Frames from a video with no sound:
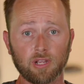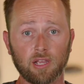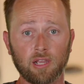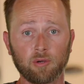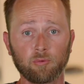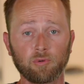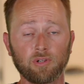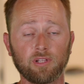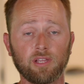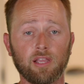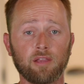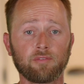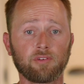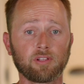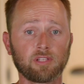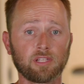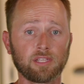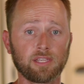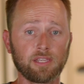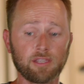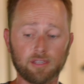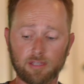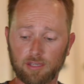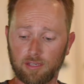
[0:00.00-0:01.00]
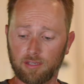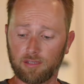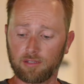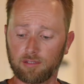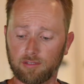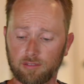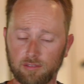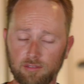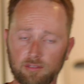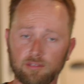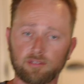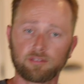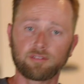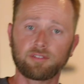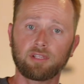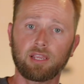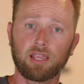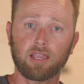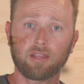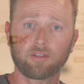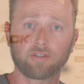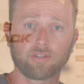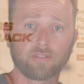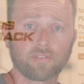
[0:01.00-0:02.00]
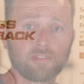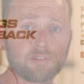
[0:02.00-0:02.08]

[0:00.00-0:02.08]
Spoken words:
I will have a link down in